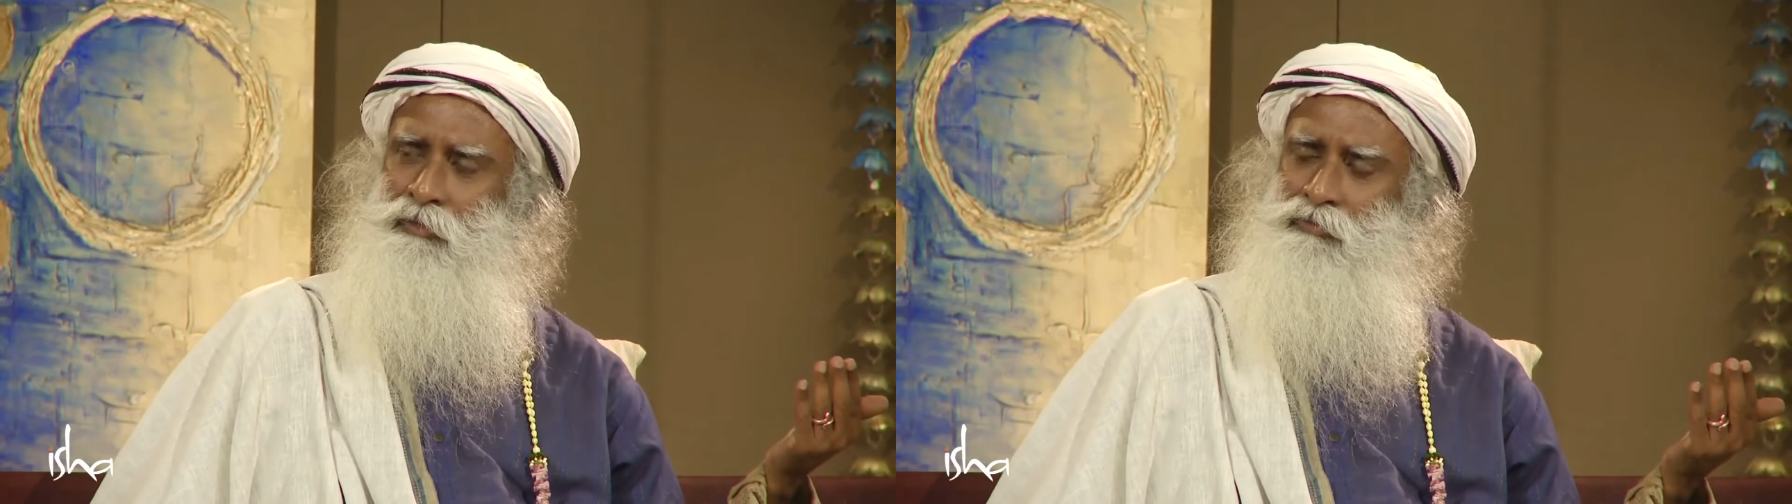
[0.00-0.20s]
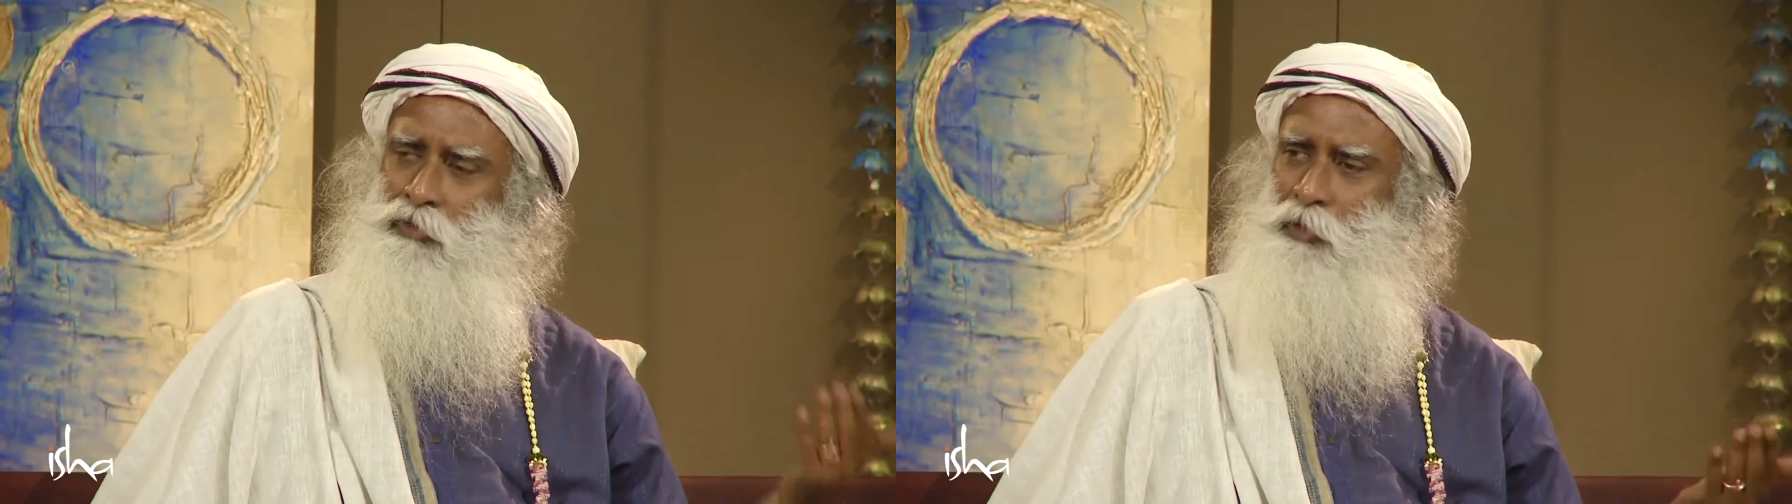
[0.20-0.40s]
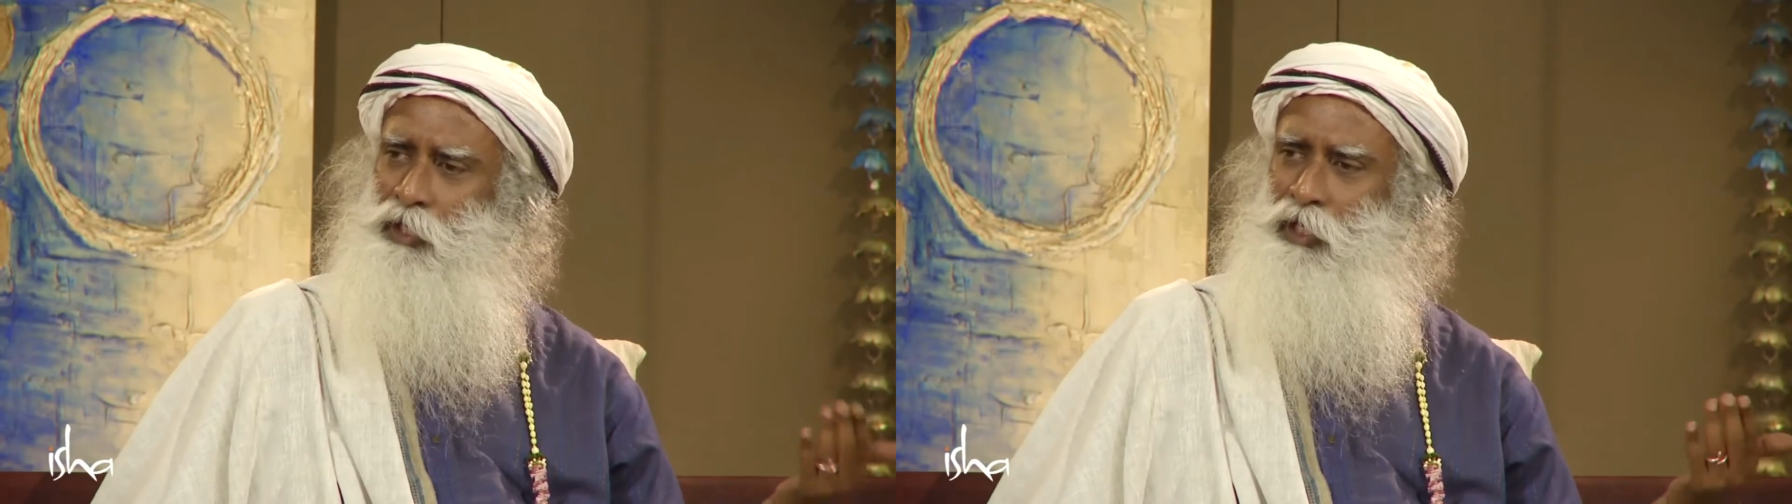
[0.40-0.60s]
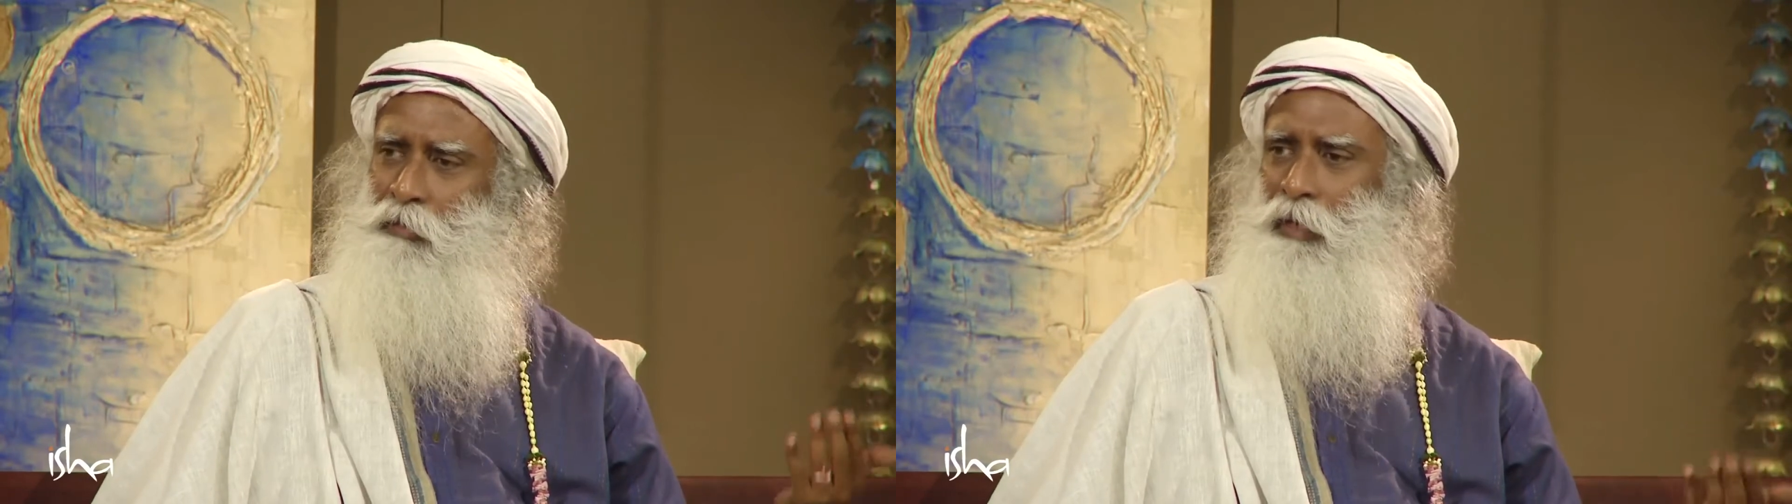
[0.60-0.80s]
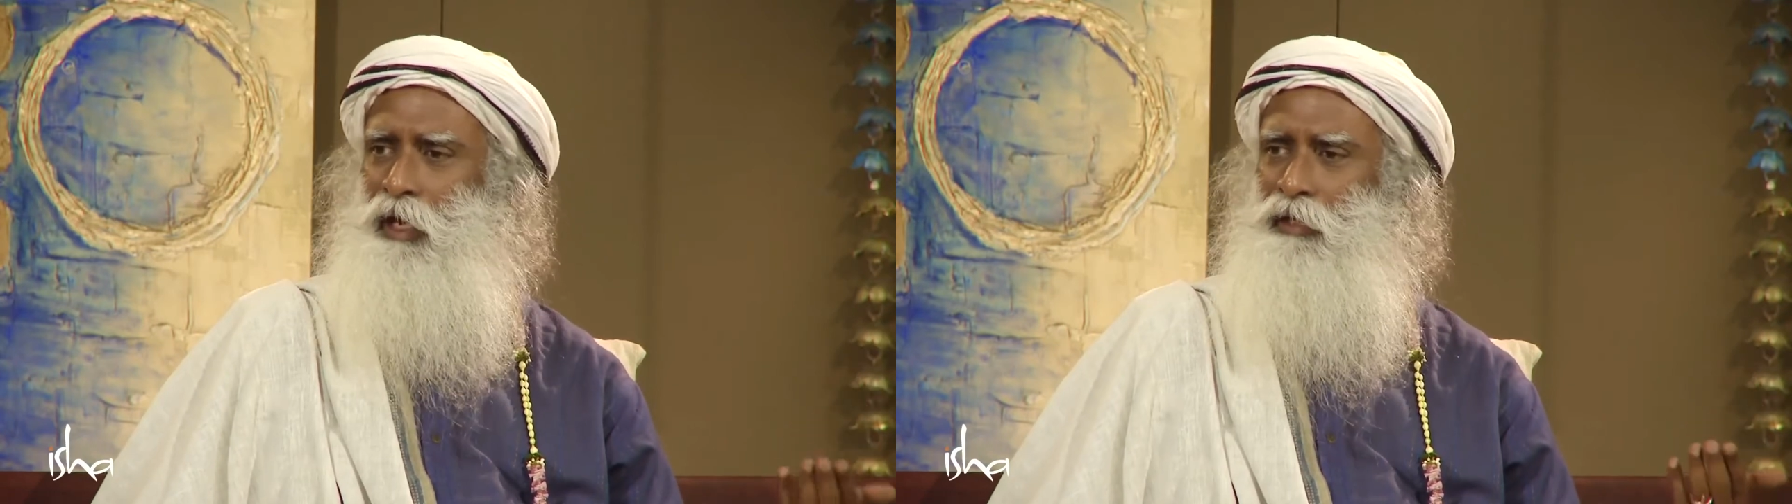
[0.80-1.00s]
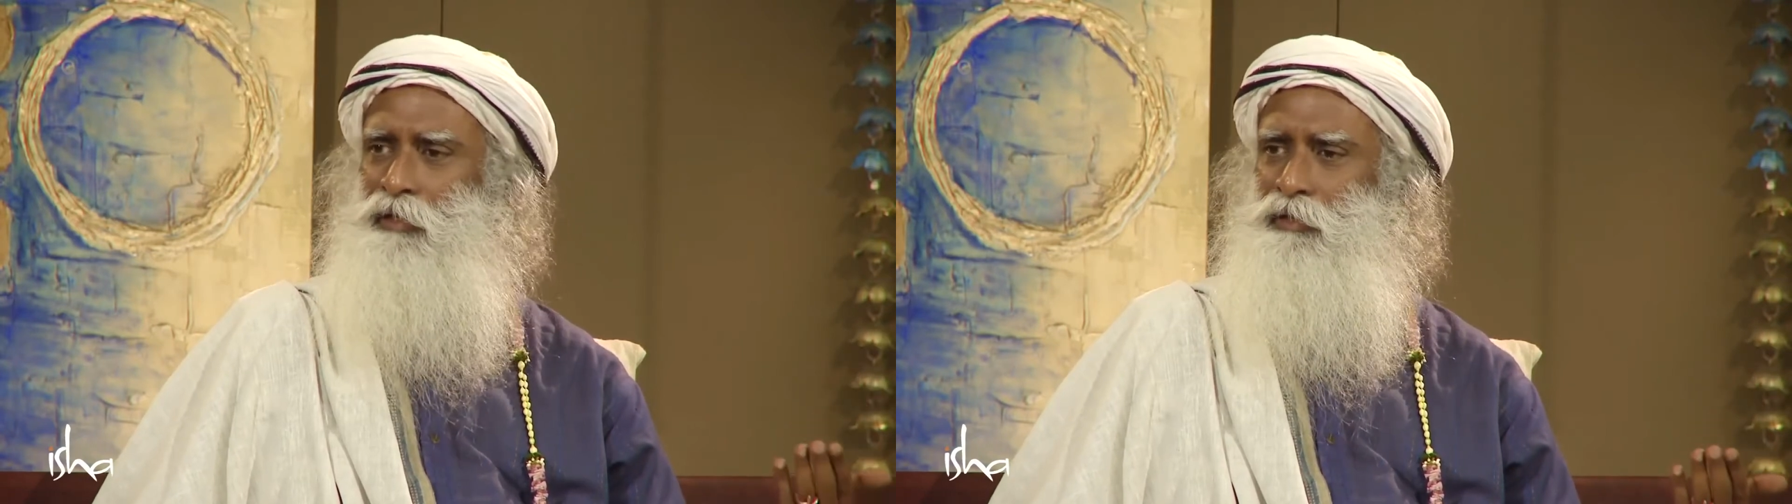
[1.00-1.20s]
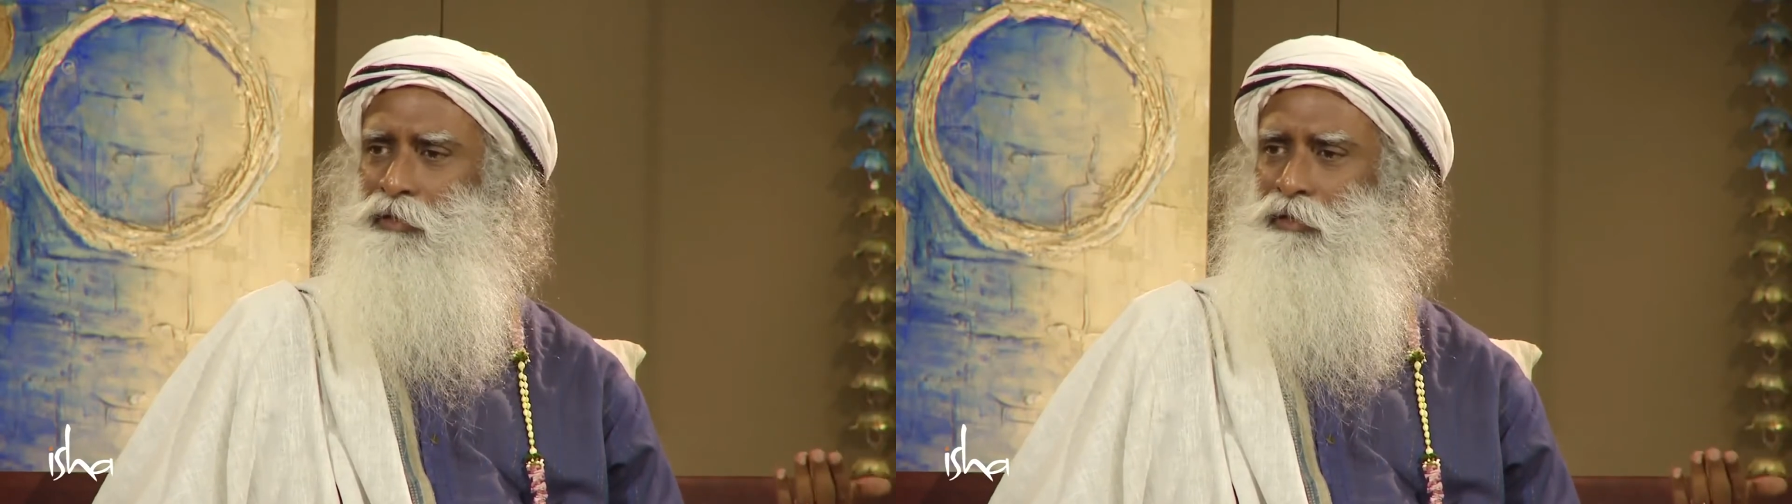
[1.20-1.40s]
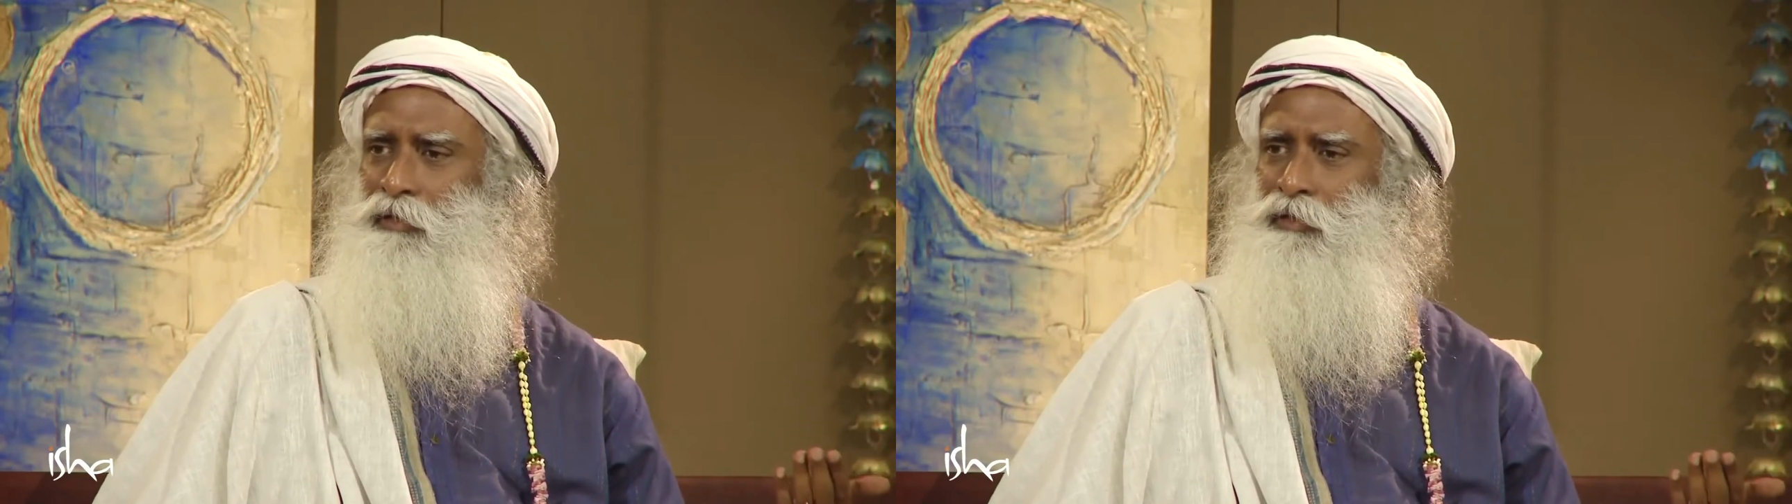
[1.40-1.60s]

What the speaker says: woman he marries.